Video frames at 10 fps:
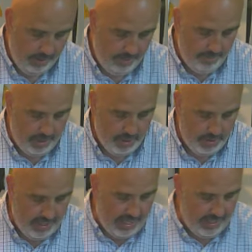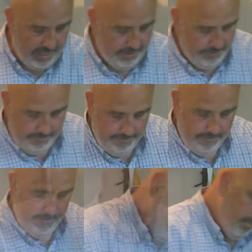measure that out.
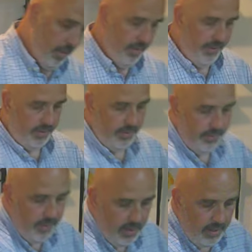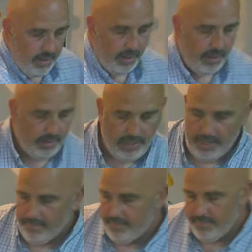Perfect.
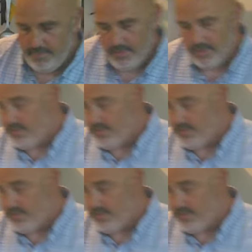Okay, this